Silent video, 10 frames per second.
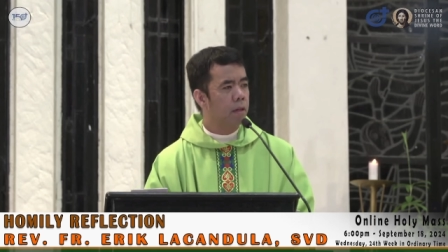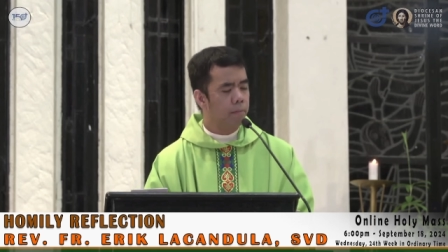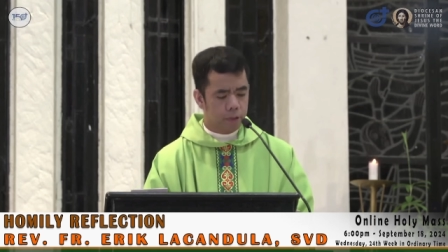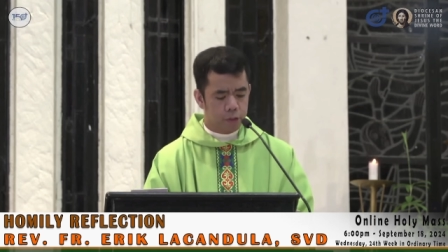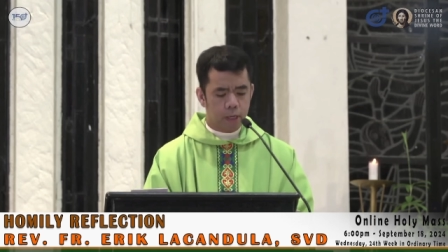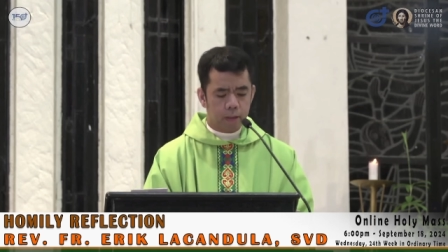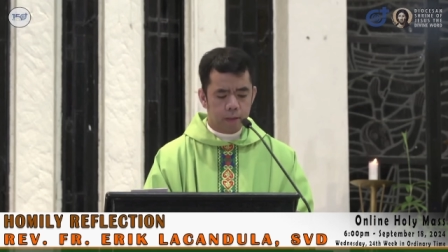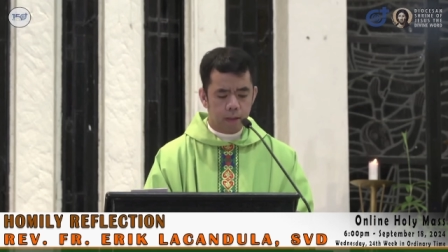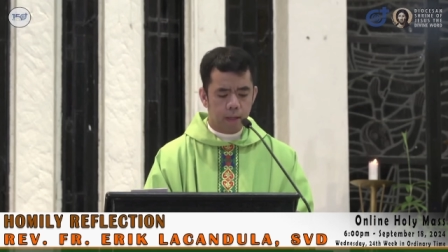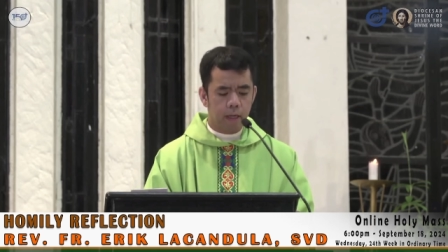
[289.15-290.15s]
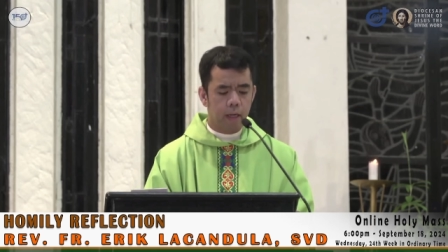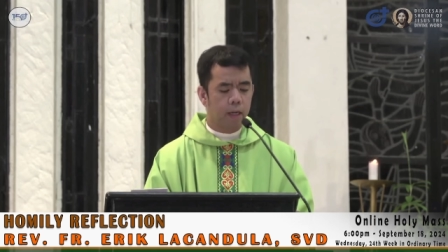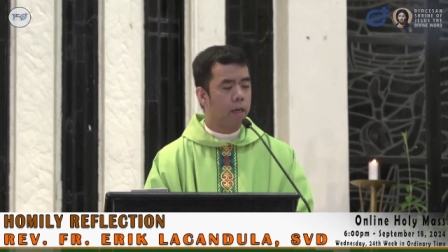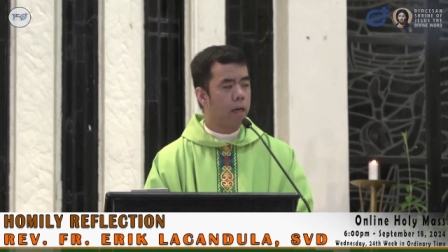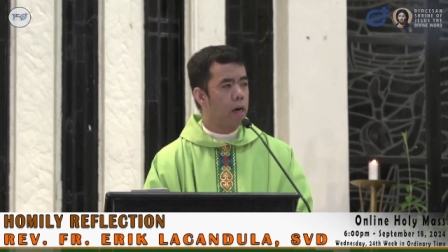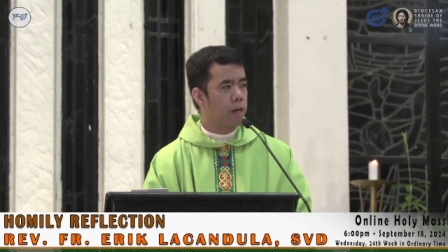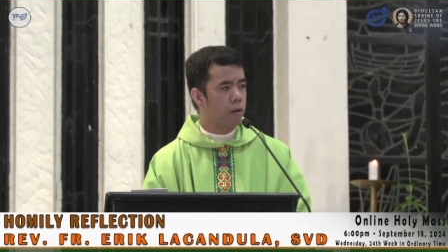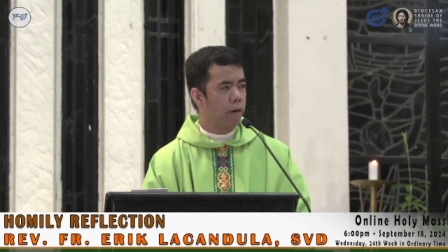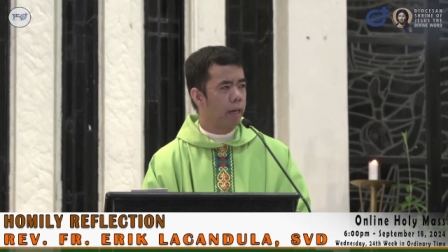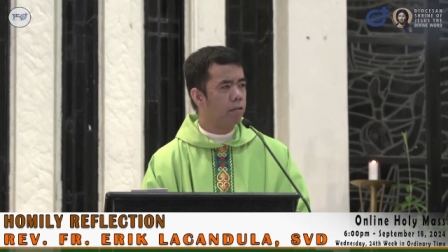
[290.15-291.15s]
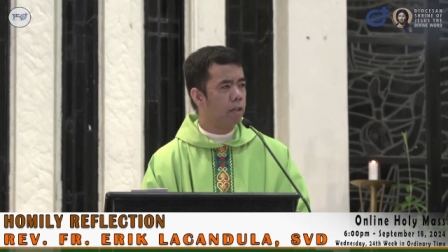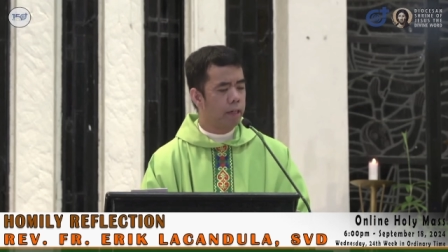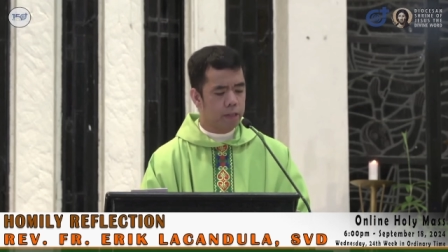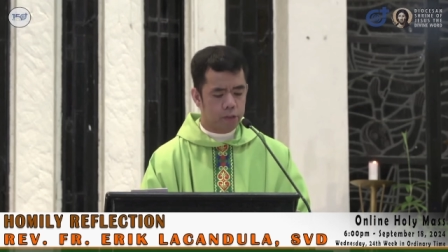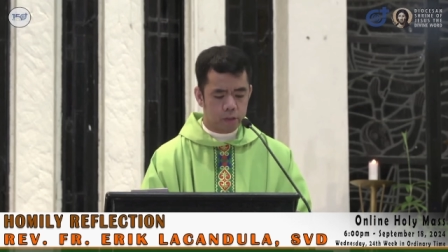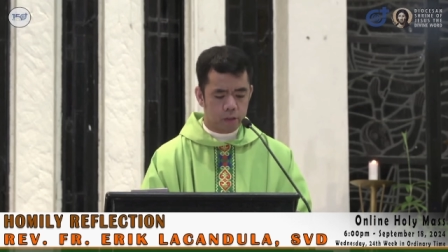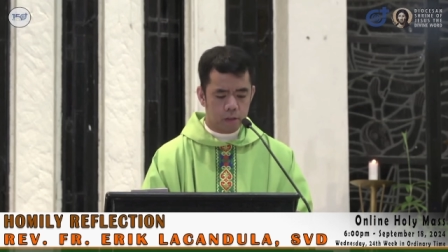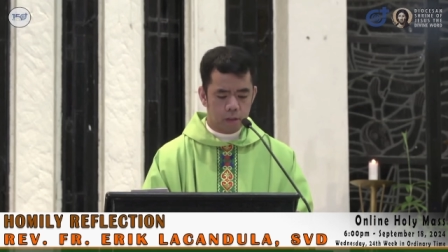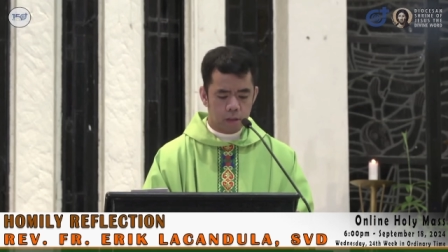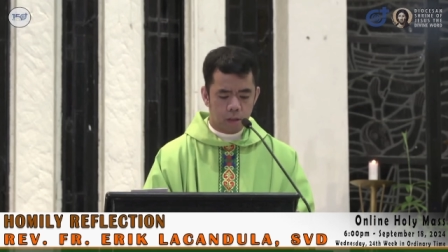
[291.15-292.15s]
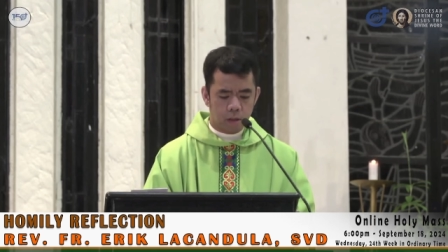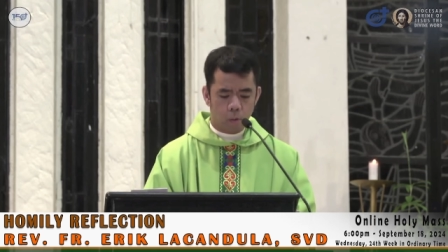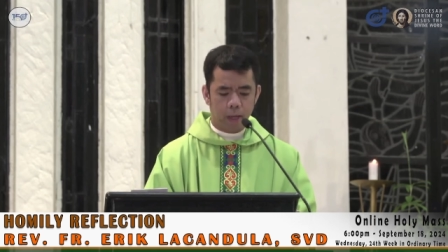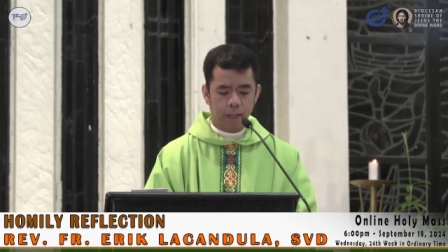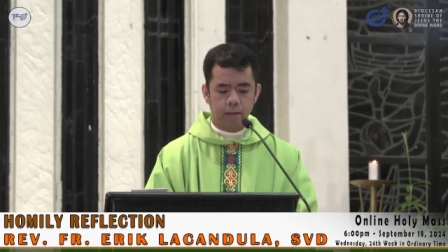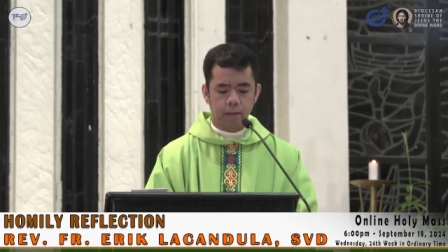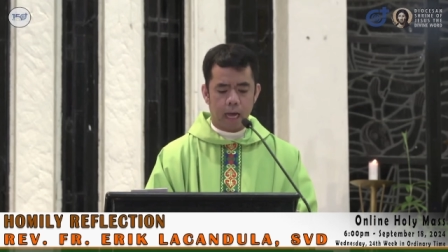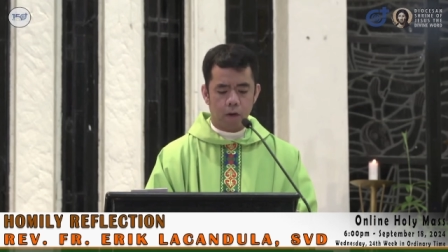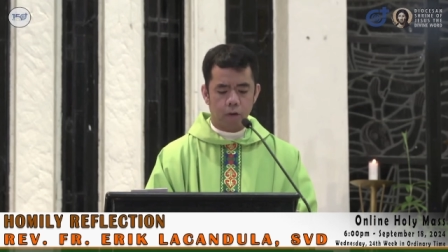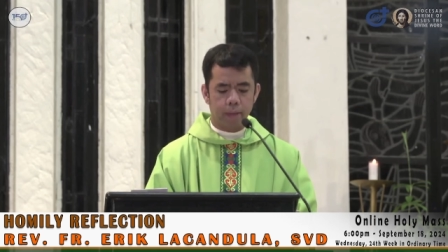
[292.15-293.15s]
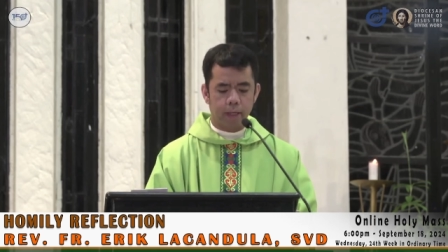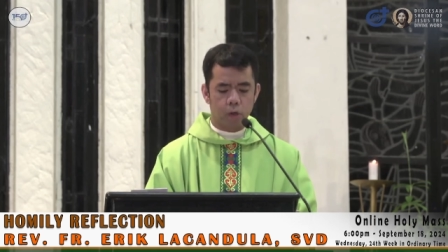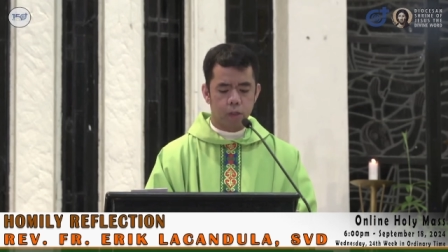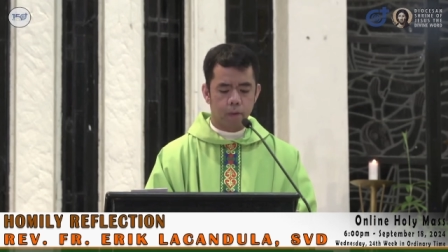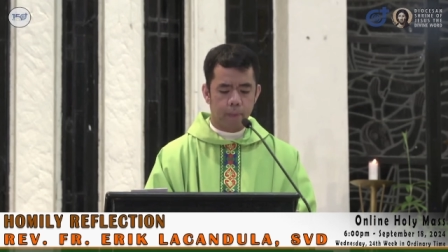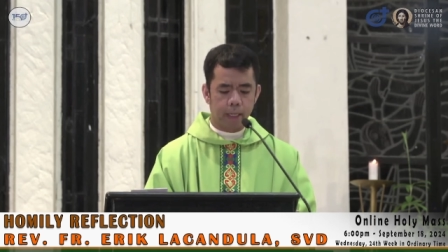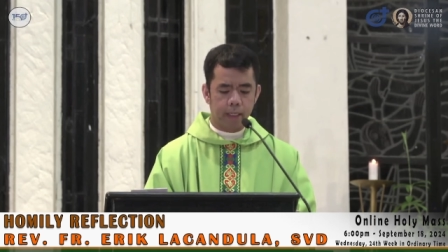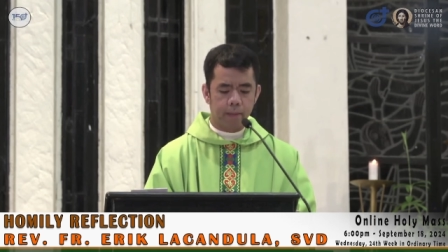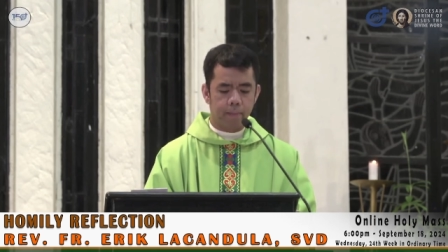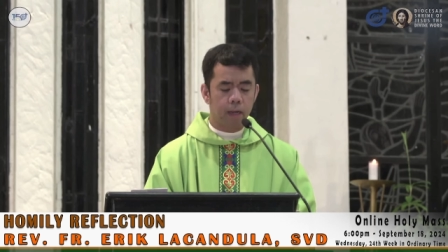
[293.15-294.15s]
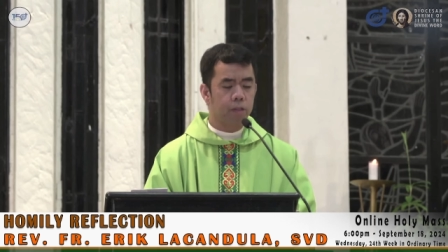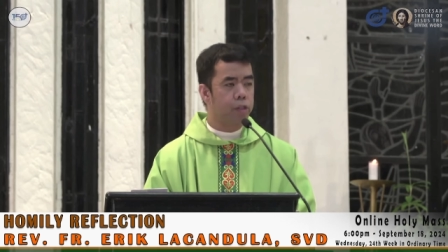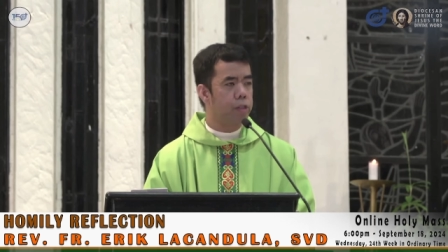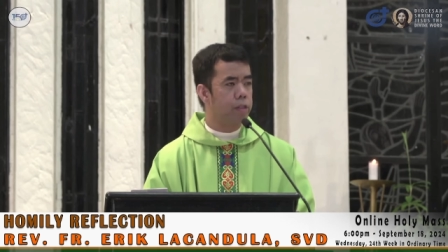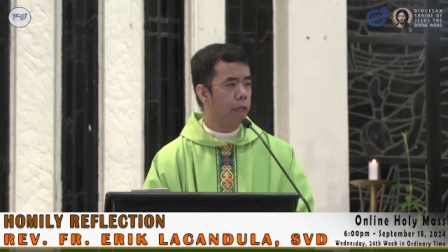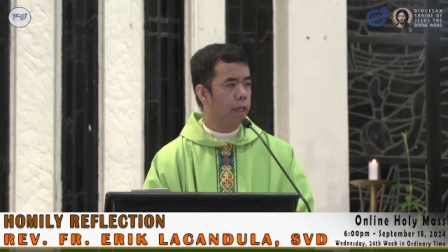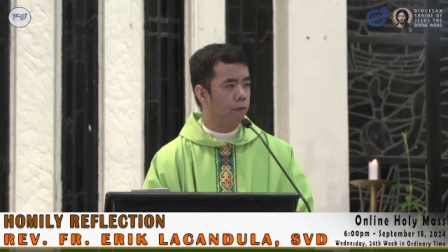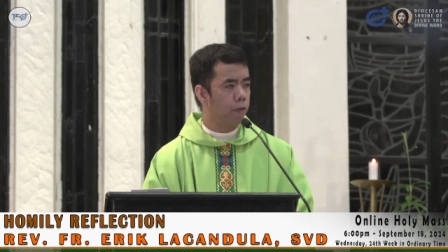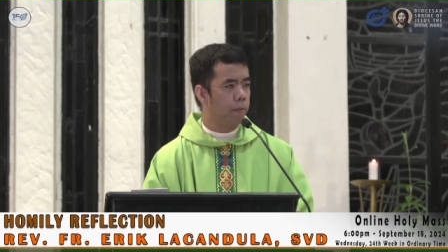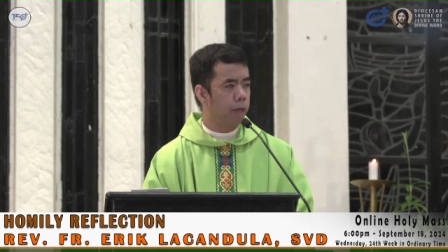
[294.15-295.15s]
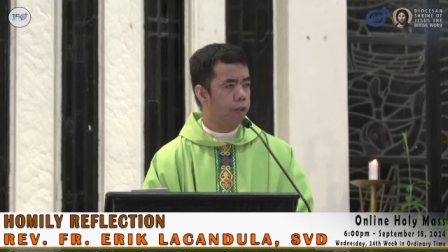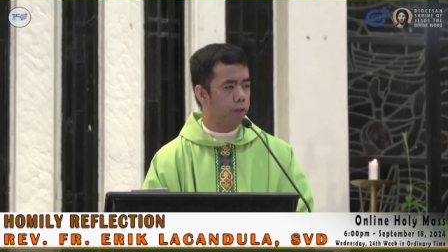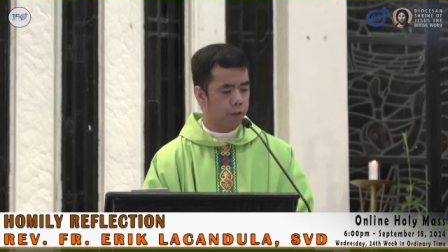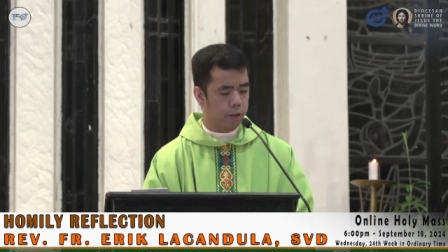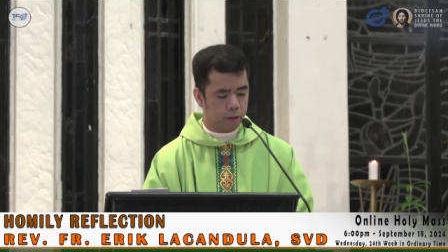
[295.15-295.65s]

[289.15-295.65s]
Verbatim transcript: but suddenly your interest went down because of many demands in the formation.